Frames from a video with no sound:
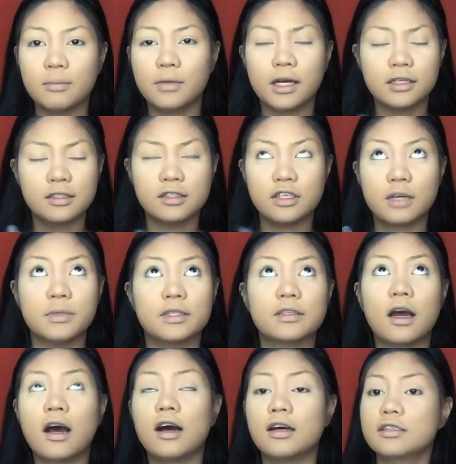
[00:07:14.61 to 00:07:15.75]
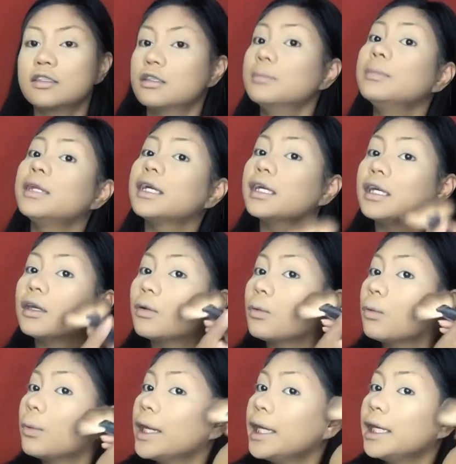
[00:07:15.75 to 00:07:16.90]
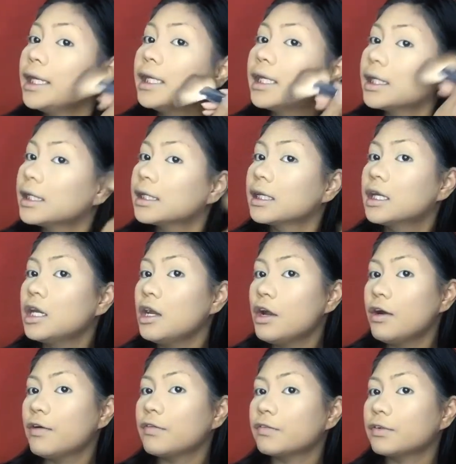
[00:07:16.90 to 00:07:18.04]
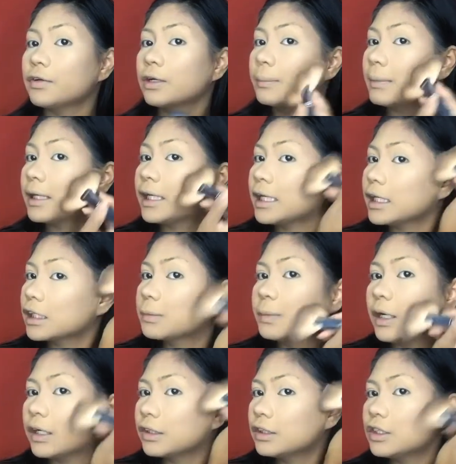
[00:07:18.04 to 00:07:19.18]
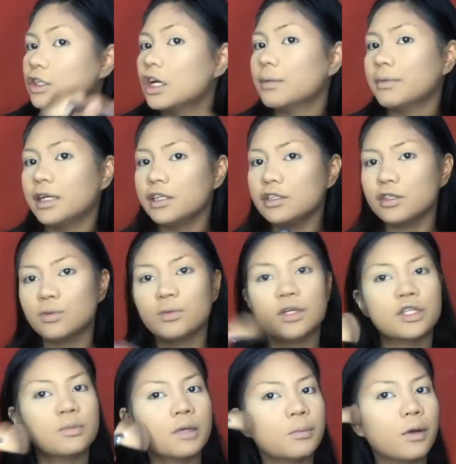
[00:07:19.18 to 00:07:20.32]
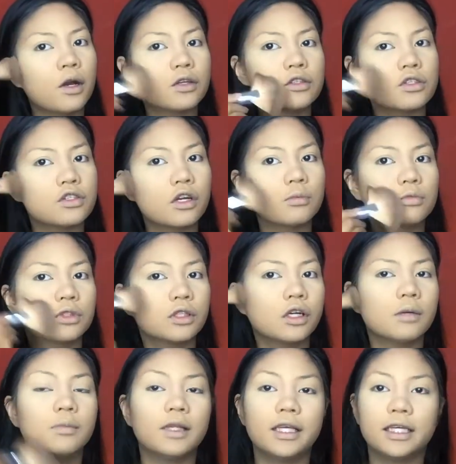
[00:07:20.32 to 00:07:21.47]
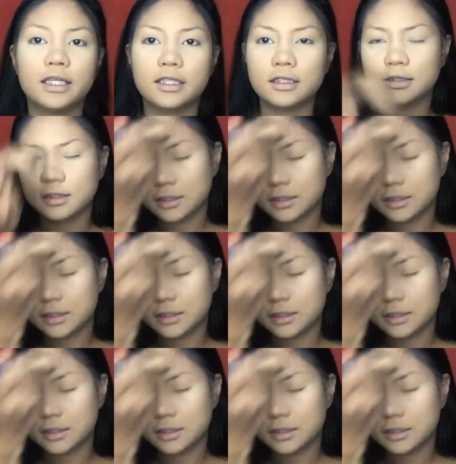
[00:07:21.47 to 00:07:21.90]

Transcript: BoxyCharm is awesome, and I can't wait for my next BoxyCharm. I just wish my BoxyCharm would come like